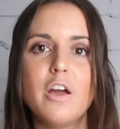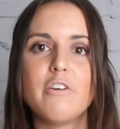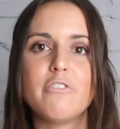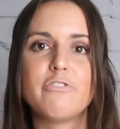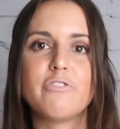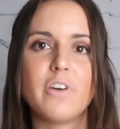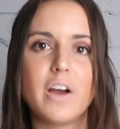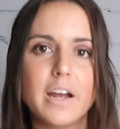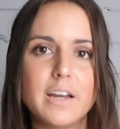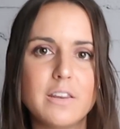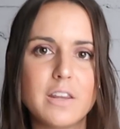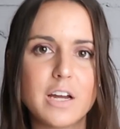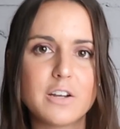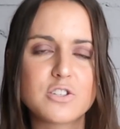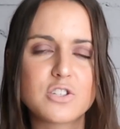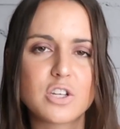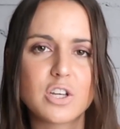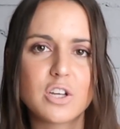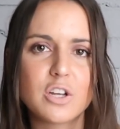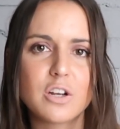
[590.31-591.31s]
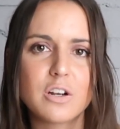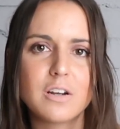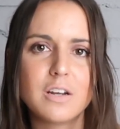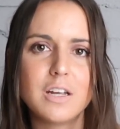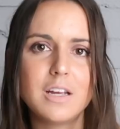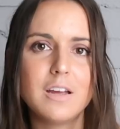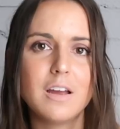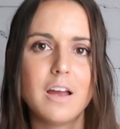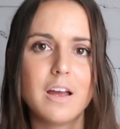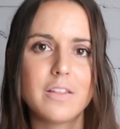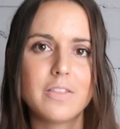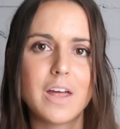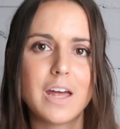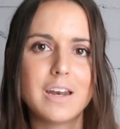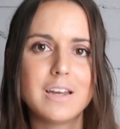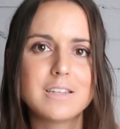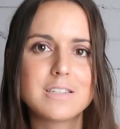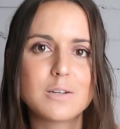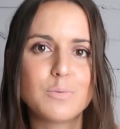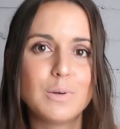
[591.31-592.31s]
find that security
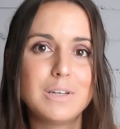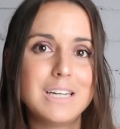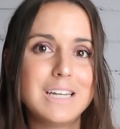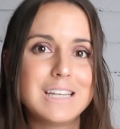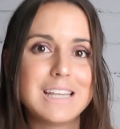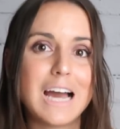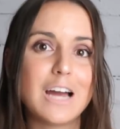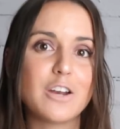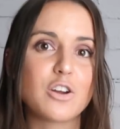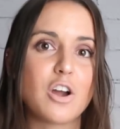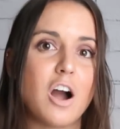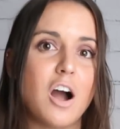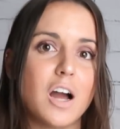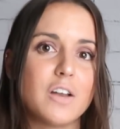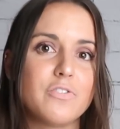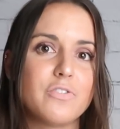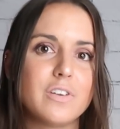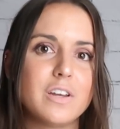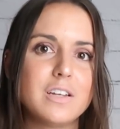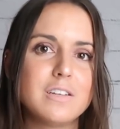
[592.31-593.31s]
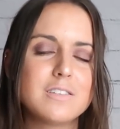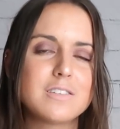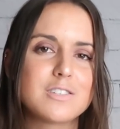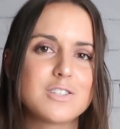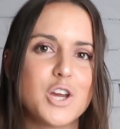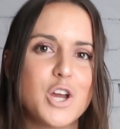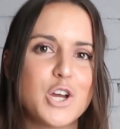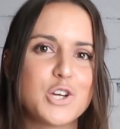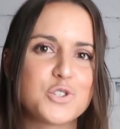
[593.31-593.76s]
that it is that we need, that confidence,